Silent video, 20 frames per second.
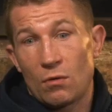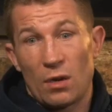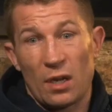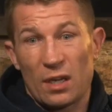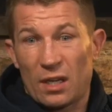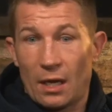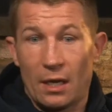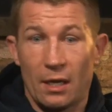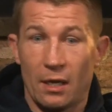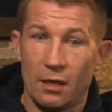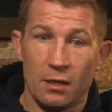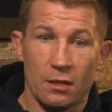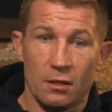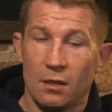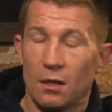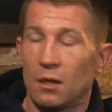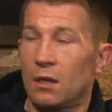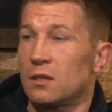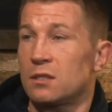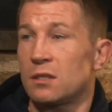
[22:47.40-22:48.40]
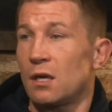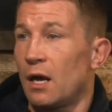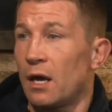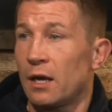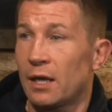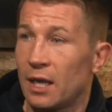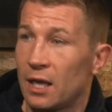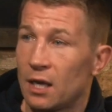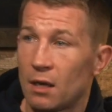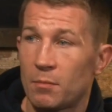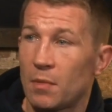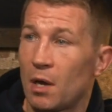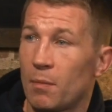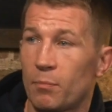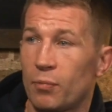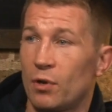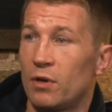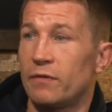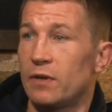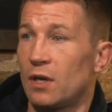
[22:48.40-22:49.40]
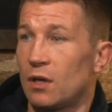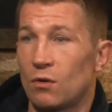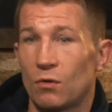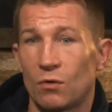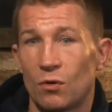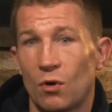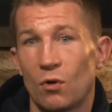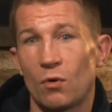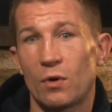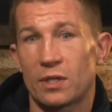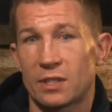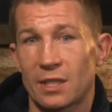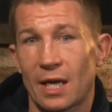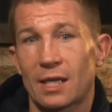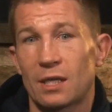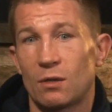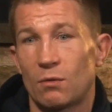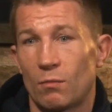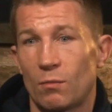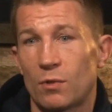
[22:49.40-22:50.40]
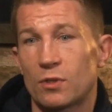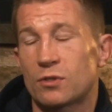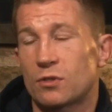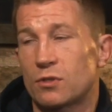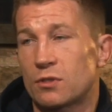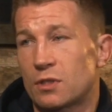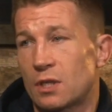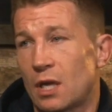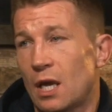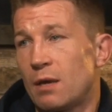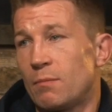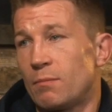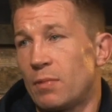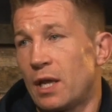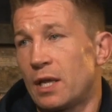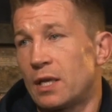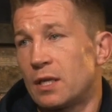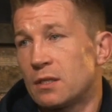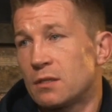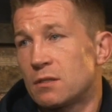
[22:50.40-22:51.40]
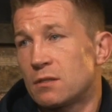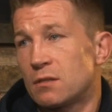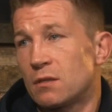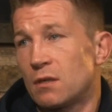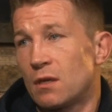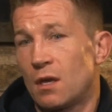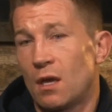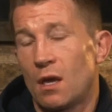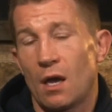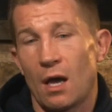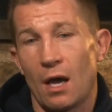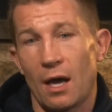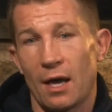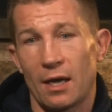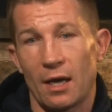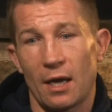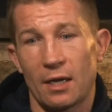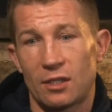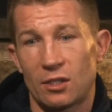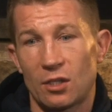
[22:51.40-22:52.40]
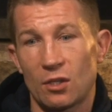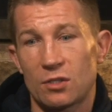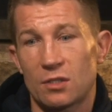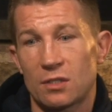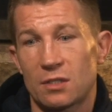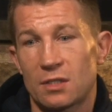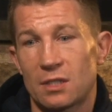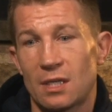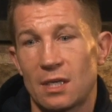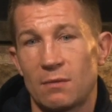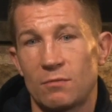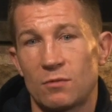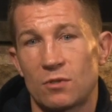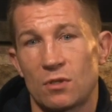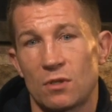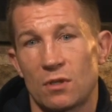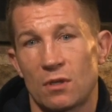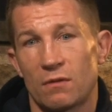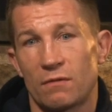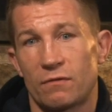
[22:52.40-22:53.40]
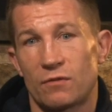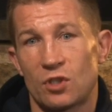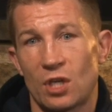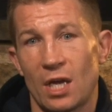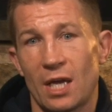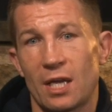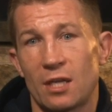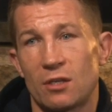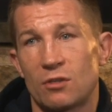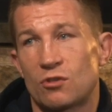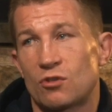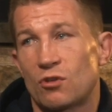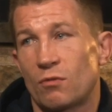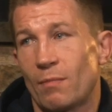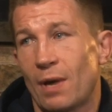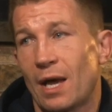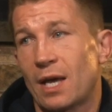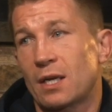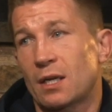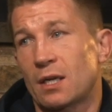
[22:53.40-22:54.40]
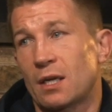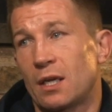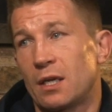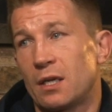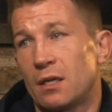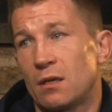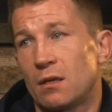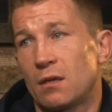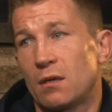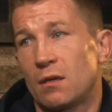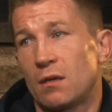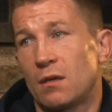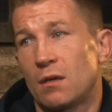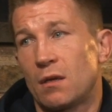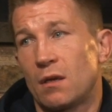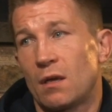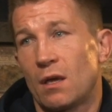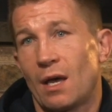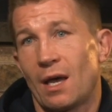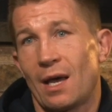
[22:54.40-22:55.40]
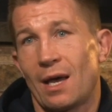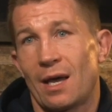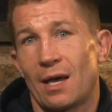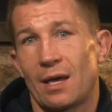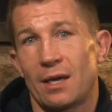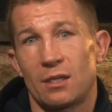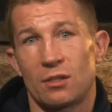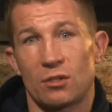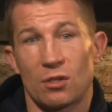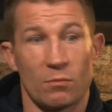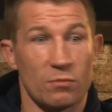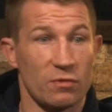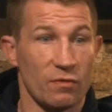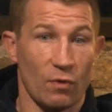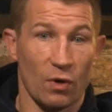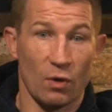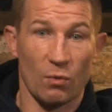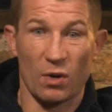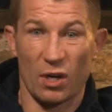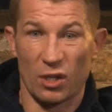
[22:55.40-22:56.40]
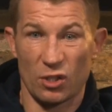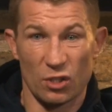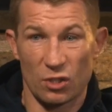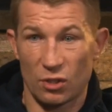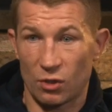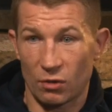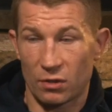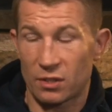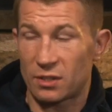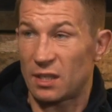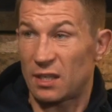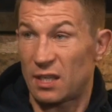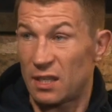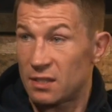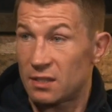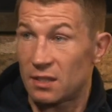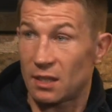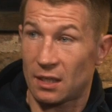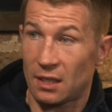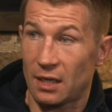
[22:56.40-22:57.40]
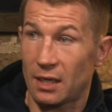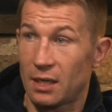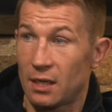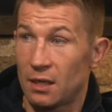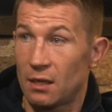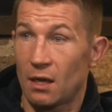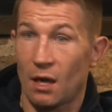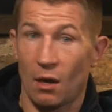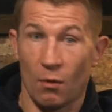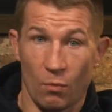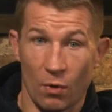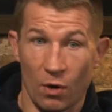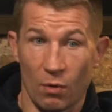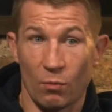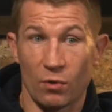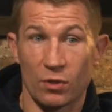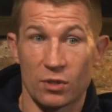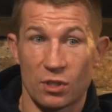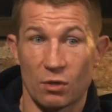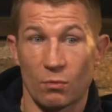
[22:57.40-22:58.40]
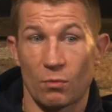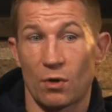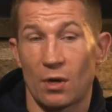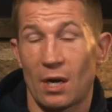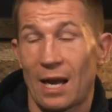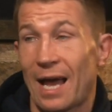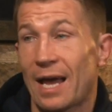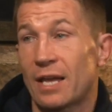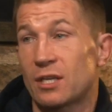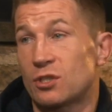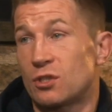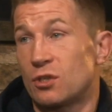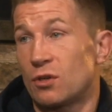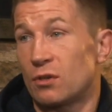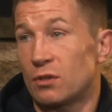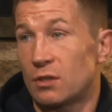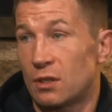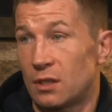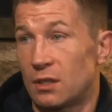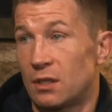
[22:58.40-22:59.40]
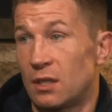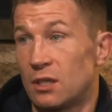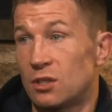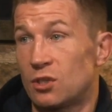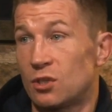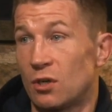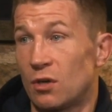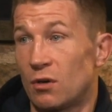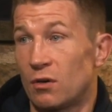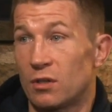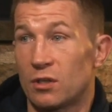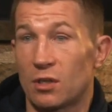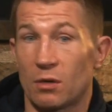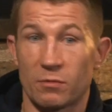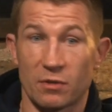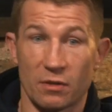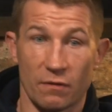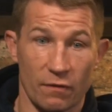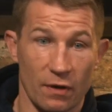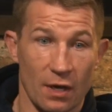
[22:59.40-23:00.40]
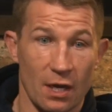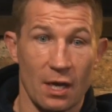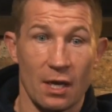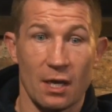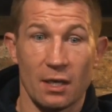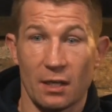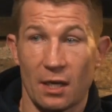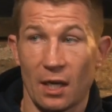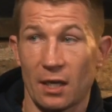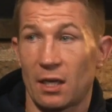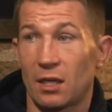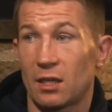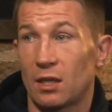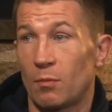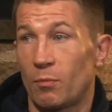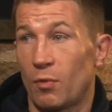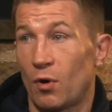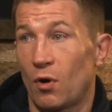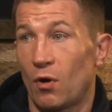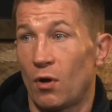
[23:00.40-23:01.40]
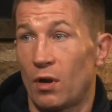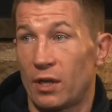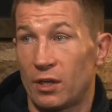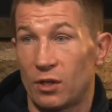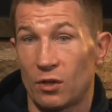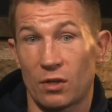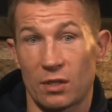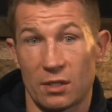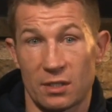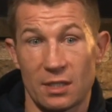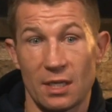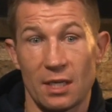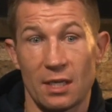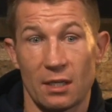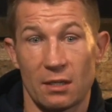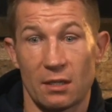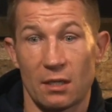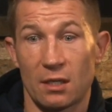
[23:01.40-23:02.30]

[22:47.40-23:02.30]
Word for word: like because again I'm not privy. I don't know exactly what Munster's game plan is. Mm. I, it doesn't seem to have changed dramatically mm. uh, in terms of when I just look statistically at where Munster were last year to this year in terms of kicking the ball, and you can see that